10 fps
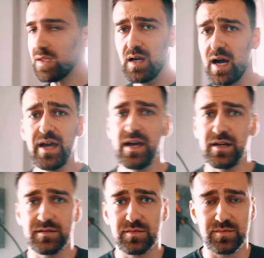I
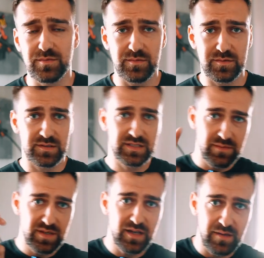had
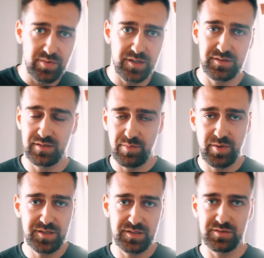
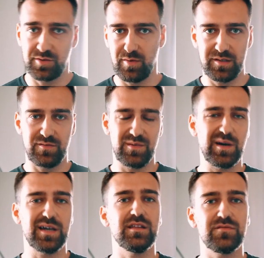semi-depressions or whatever, but
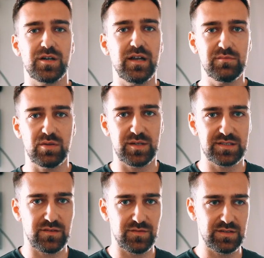I never labeled
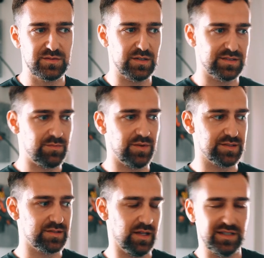myself as
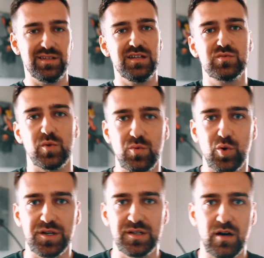depressed. Like things weren't
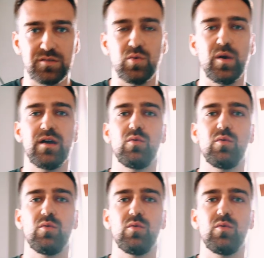working out the way I